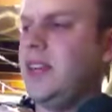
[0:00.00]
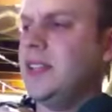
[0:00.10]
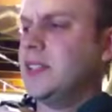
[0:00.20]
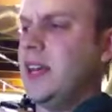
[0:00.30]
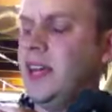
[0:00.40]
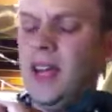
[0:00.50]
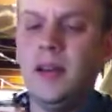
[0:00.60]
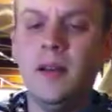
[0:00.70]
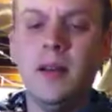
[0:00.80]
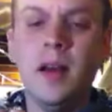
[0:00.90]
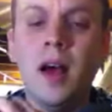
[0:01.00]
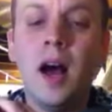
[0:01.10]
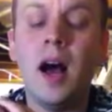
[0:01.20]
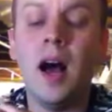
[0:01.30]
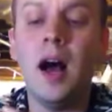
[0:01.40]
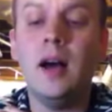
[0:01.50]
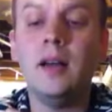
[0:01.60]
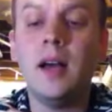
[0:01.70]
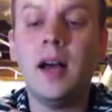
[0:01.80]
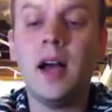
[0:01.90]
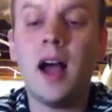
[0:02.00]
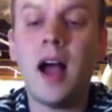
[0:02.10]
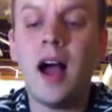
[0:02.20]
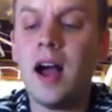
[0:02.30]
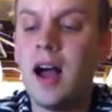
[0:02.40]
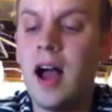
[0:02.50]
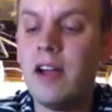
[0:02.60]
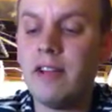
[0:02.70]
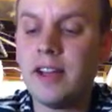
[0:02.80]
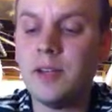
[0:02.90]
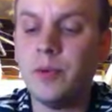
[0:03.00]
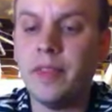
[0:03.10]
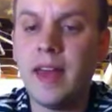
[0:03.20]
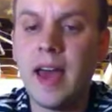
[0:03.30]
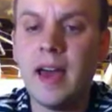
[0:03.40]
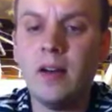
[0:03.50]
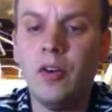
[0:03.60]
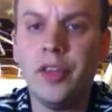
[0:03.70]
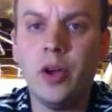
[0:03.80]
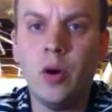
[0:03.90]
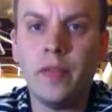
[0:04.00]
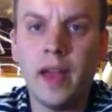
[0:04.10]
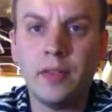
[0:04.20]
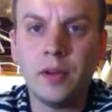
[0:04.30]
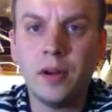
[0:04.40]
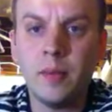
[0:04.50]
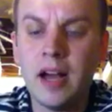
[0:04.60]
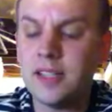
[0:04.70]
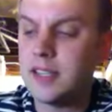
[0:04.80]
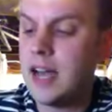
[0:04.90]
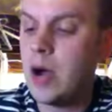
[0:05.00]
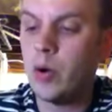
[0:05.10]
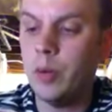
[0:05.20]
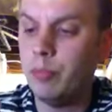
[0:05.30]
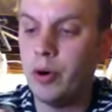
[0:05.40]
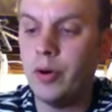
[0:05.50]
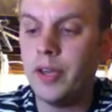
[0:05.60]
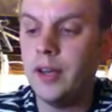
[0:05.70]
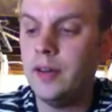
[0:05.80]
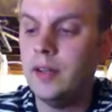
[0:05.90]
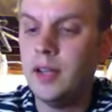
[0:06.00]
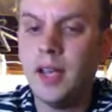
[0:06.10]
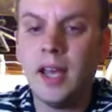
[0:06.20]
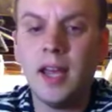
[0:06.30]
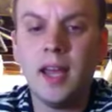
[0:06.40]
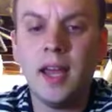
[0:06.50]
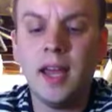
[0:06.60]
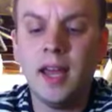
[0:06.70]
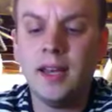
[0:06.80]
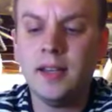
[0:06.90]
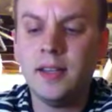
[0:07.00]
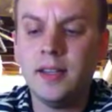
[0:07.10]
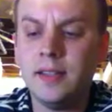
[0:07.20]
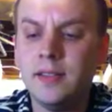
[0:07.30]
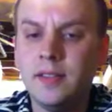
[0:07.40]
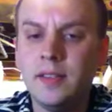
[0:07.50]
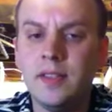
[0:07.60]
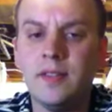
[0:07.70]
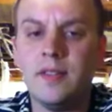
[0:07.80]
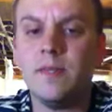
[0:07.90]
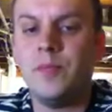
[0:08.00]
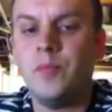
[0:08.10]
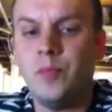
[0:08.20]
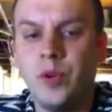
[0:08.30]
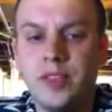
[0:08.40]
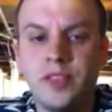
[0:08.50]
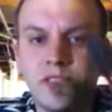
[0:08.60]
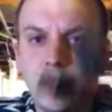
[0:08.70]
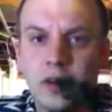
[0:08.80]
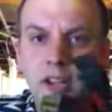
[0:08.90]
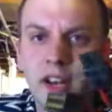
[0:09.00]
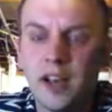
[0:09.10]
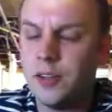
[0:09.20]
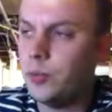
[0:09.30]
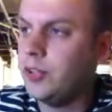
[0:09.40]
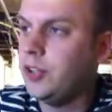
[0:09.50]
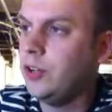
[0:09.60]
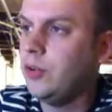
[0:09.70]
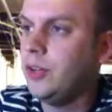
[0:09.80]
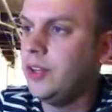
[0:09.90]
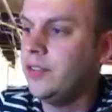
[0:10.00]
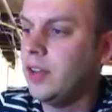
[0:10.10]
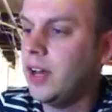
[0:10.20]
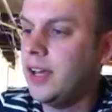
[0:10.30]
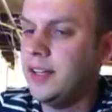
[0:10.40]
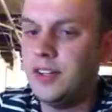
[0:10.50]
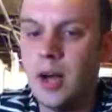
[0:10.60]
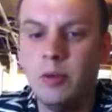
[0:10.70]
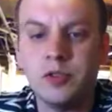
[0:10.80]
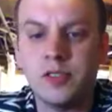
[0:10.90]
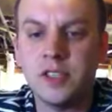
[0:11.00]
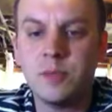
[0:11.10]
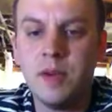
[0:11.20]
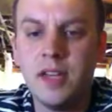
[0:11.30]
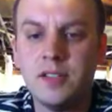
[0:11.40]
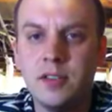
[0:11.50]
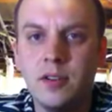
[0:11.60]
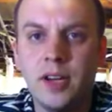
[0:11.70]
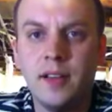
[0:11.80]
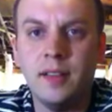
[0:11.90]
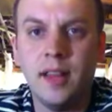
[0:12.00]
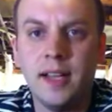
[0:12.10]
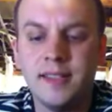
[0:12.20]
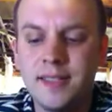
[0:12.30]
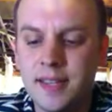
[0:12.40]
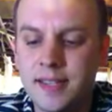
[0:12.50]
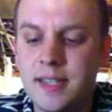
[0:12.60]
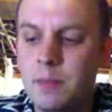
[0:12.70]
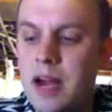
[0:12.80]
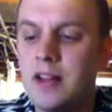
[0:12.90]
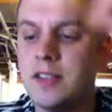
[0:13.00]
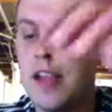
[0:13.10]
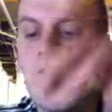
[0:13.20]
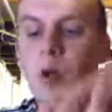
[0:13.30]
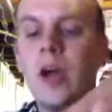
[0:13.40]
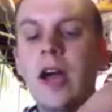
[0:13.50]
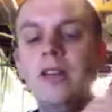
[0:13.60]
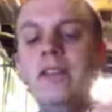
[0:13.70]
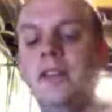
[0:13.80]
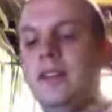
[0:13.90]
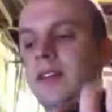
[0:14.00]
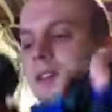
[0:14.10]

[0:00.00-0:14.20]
I think it's NiCad. I wrecked it with that, only going like 30 miles an hour, and broke it. And what this other connector would do is it doubles the speed, so you're getting like 60 miles an hour out of it,